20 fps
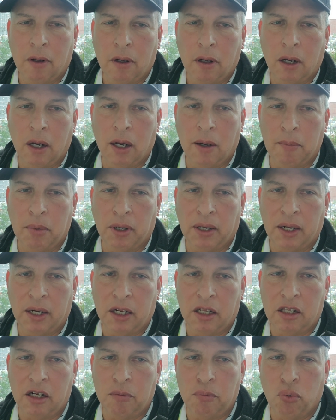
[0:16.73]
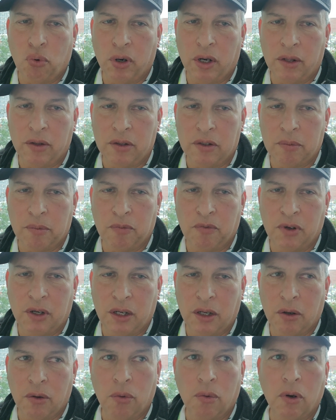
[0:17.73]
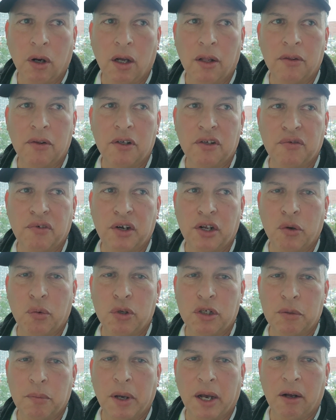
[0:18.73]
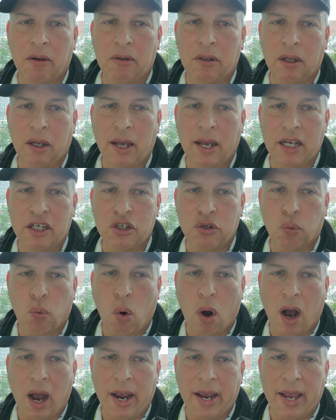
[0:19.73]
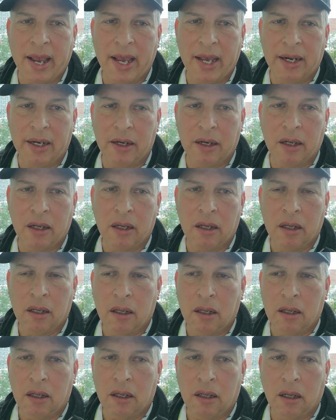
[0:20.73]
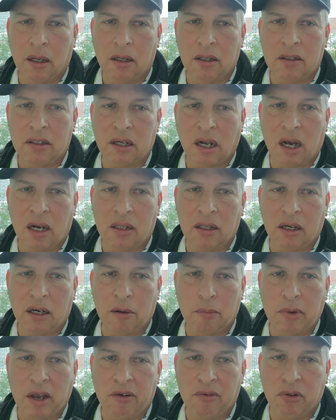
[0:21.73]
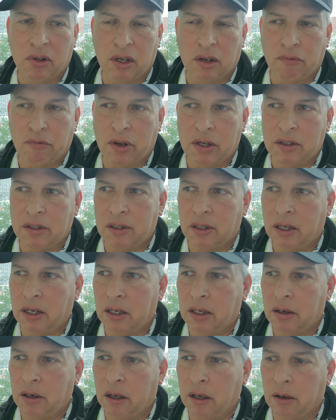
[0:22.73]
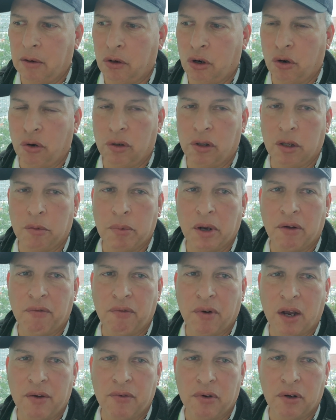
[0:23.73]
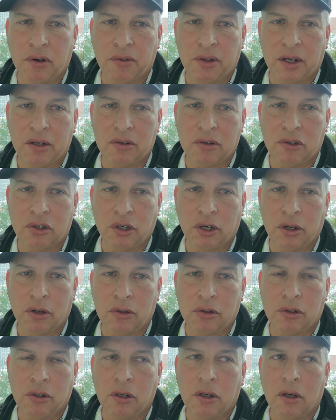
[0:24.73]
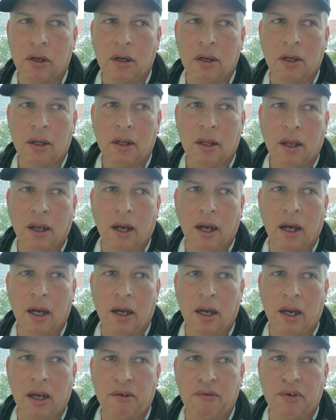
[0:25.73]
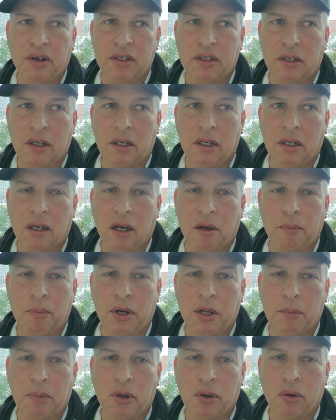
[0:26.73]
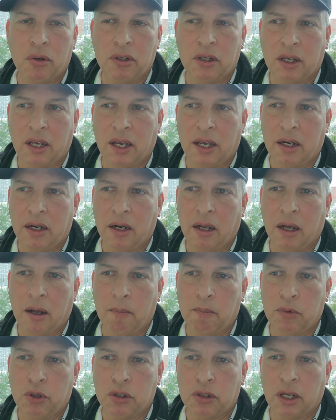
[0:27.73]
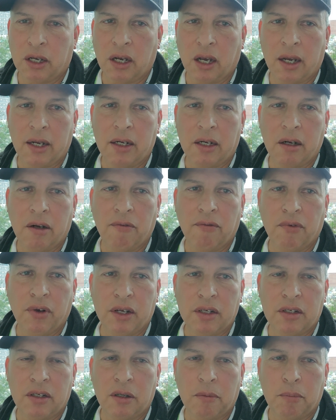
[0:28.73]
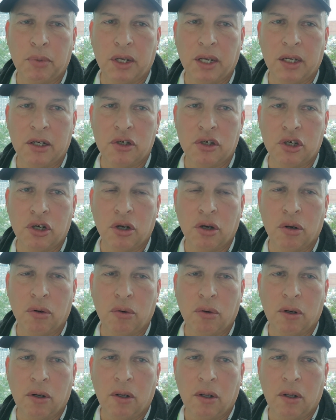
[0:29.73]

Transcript: But getting to the point of this video was about SYN, a stock that I'm heavily invested in, currently about 500,000 shares. I invested in the company because, again, just like I did invest in BNGO,